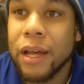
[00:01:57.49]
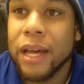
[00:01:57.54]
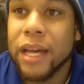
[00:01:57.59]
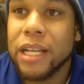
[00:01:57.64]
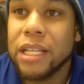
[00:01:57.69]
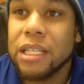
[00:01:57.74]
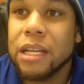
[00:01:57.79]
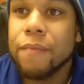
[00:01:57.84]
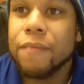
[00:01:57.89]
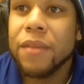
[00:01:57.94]

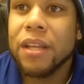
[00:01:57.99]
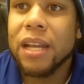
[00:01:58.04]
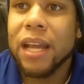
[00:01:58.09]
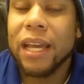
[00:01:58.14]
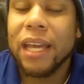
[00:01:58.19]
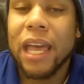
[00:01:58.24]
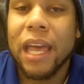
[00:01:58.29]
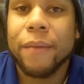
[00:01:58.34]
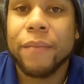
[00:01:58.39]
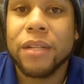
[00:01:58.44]
And something
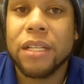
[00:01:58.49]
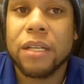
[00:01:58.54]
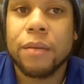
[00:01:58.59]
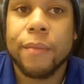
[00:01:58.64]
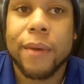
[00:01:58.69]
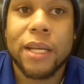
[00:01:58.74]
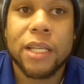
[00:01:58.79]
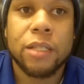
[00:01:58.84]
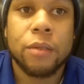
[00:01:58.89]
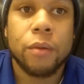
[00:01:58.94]
that came into
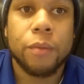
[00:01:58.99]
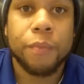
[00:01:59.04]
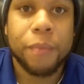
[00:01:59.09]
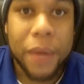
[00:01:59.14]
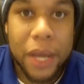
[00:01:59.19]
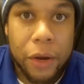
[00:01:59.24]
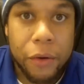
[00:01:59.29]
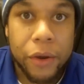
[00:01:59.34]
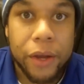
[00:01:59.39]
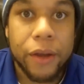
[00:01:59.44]
my
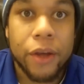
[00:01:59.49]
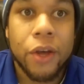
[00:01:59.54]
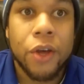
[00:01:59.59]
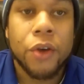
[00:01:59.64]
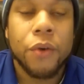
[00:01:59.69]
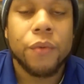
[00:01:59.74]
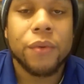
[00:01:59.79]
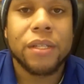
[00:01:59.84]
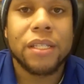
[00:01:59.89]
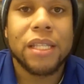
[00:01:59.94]
spirit
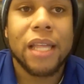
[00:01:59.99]
was